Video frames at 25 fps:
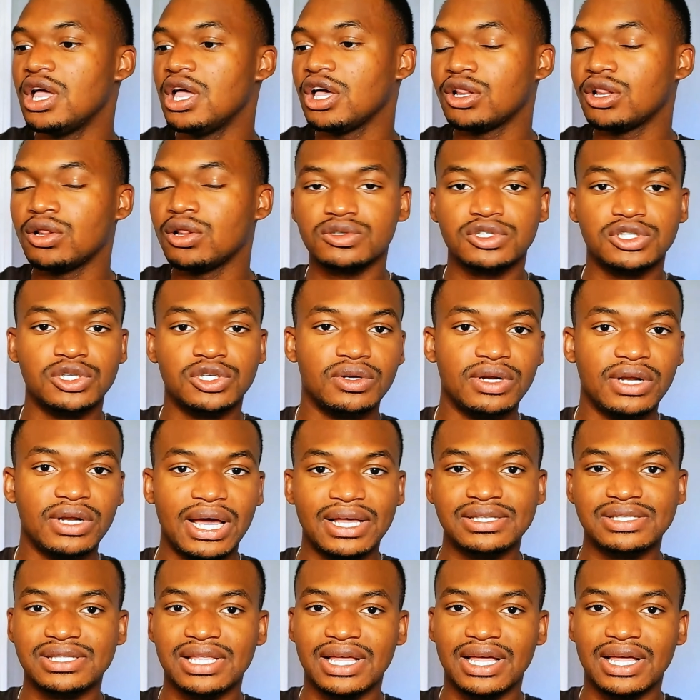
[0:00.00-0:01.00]
close to your
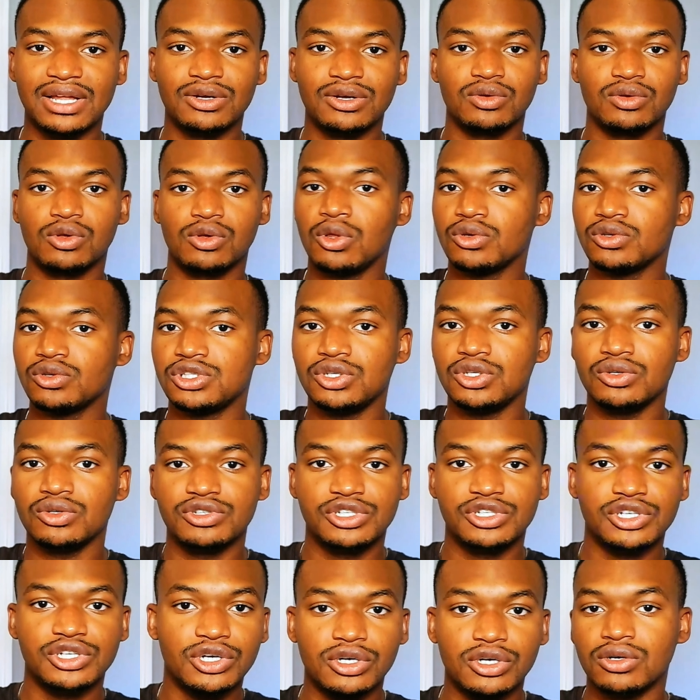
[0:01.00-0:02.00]
nightstand or close to your
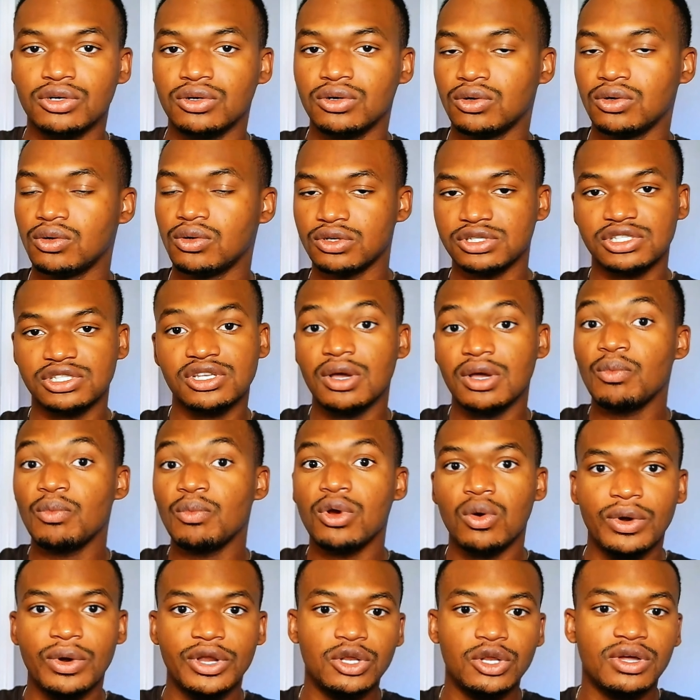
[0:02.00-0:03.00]
journal or somewhere
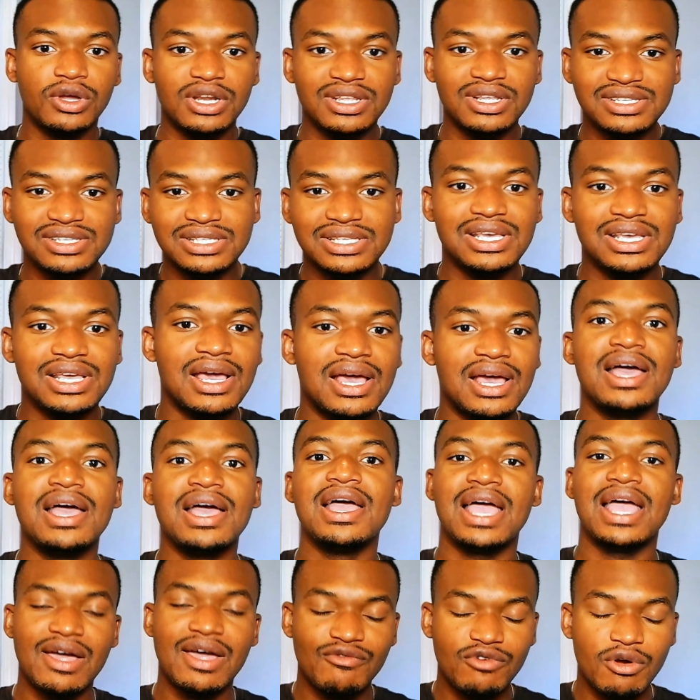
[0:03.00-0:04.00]
where you're going to see it
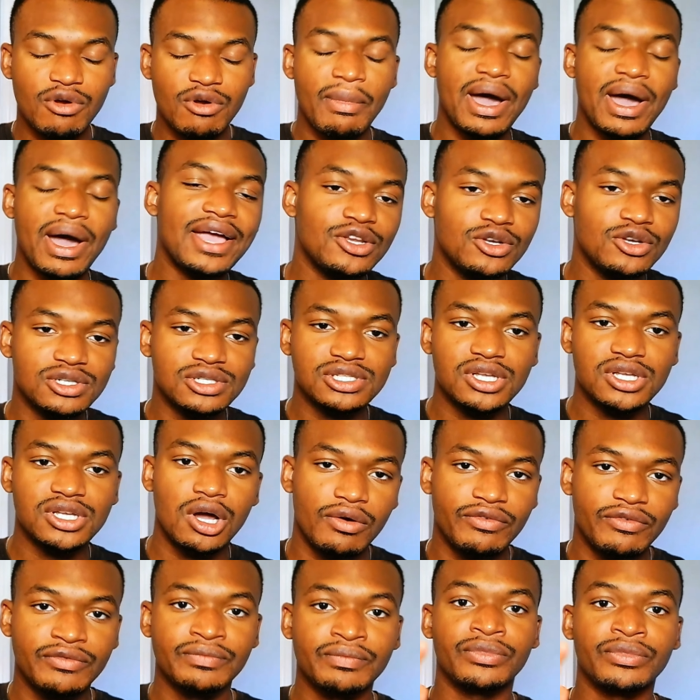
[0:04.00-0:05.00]
and remind
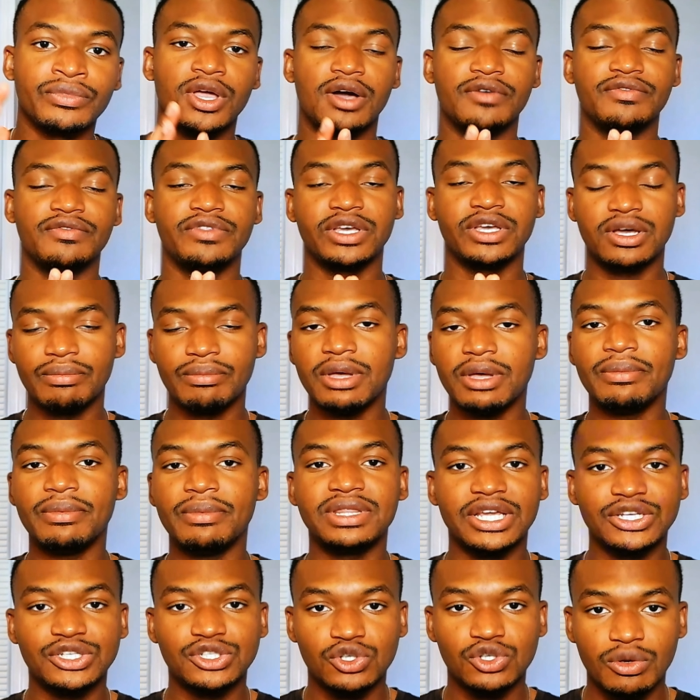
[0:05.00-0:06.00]
yourself of the commitment
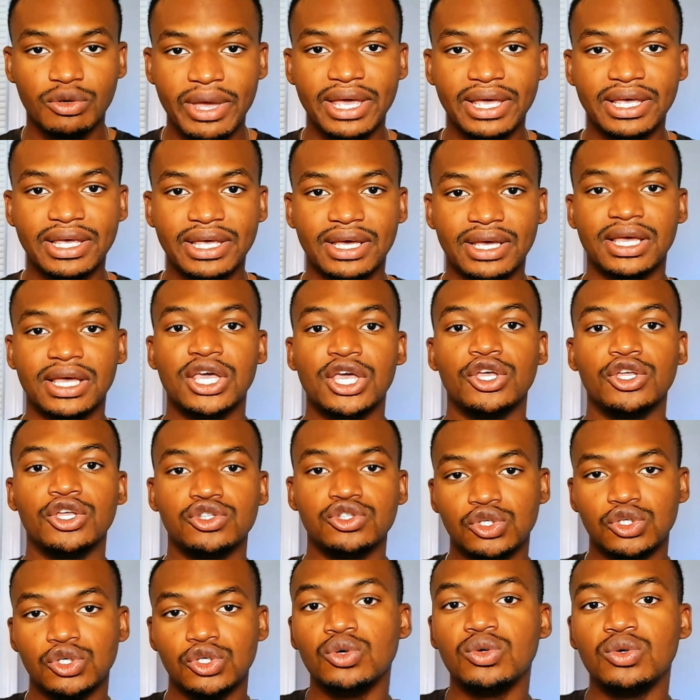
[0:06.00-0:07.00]
that you're making
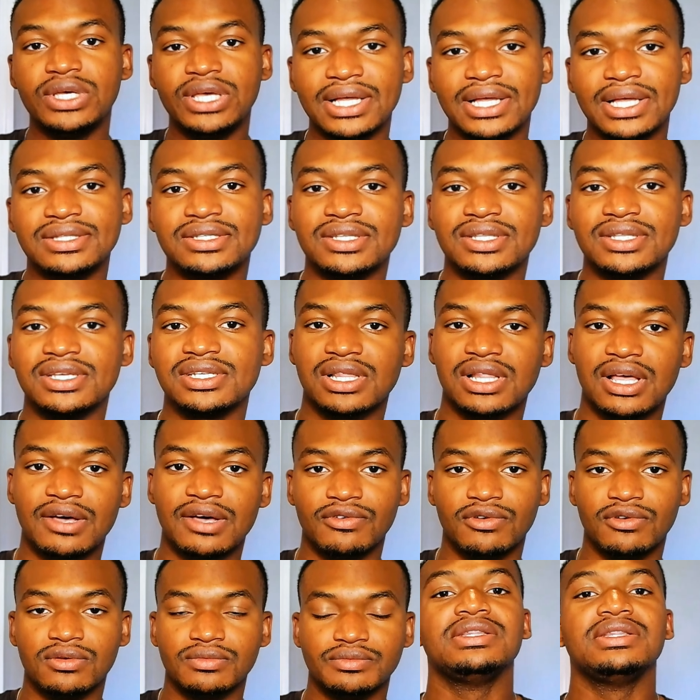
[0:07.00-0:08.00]
to get to this
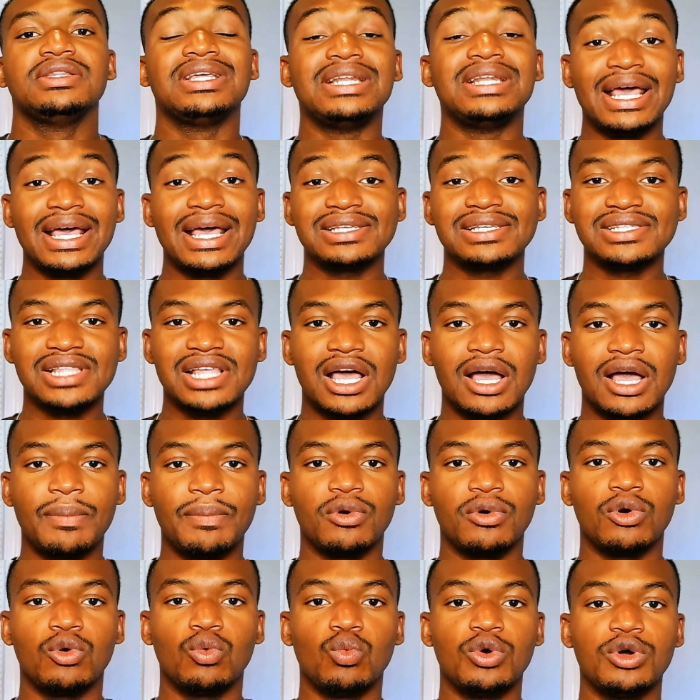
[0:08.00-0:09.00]
level. The next step
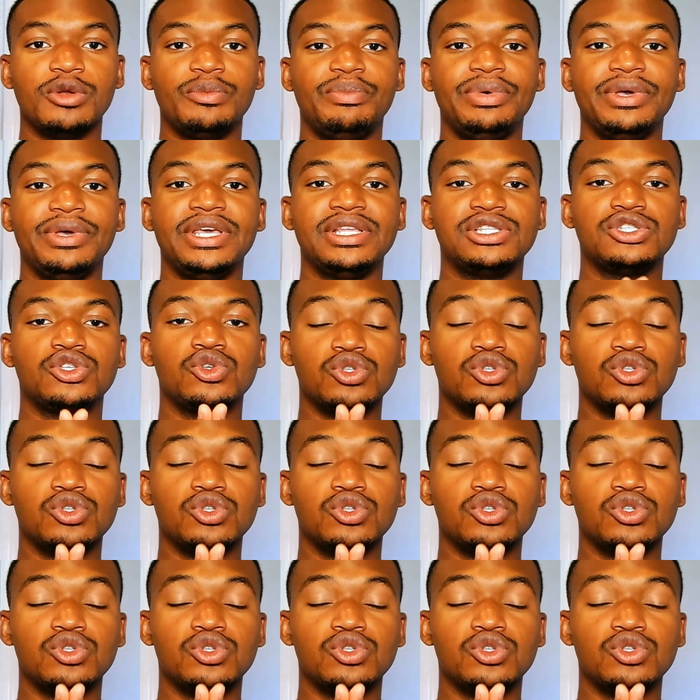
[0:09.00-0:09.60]
would be to